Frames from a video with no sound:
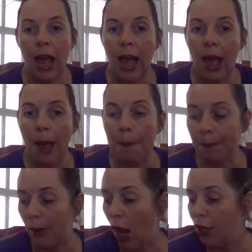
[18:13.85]

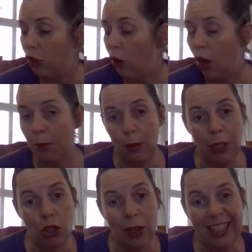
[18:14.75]
I do hope you
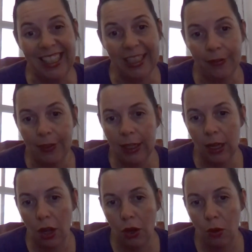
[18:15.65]
enjoyed this
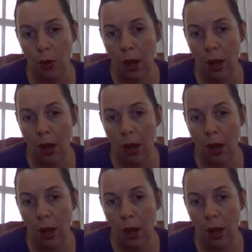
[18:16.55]
video.